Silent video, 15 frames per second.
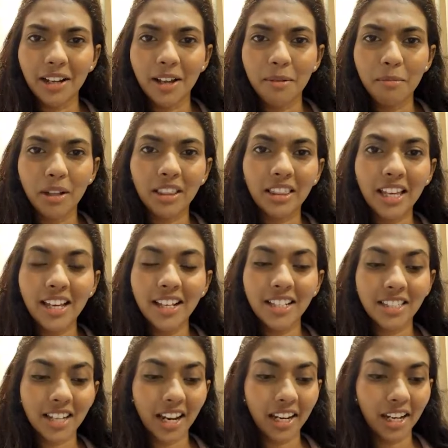But things
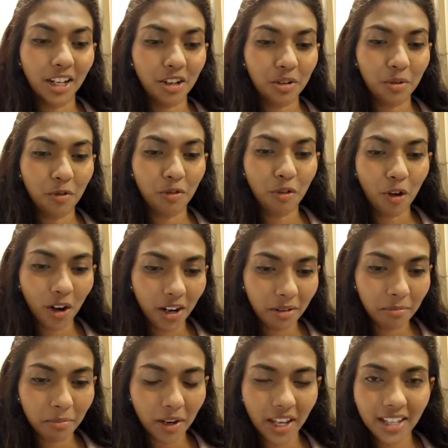started to fall
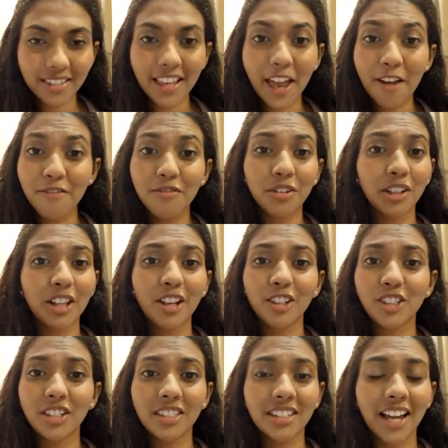in place. Everything
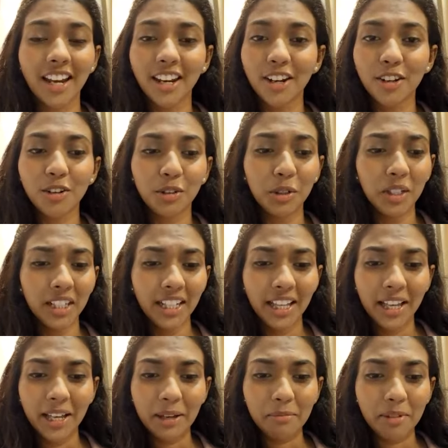just started to
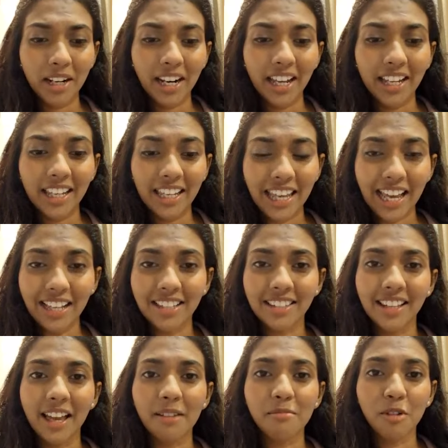be like, yes,
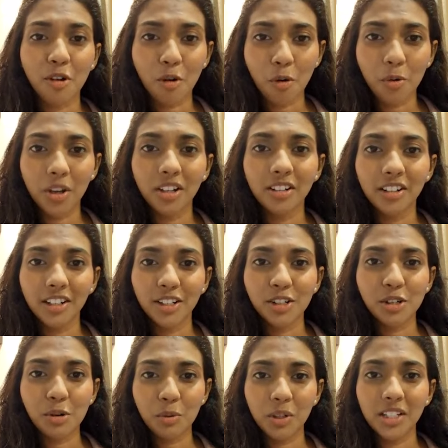I'm going
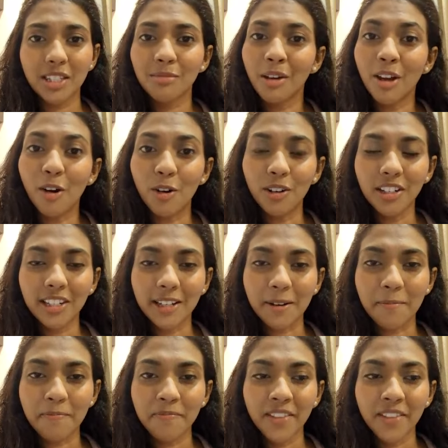towards my altar.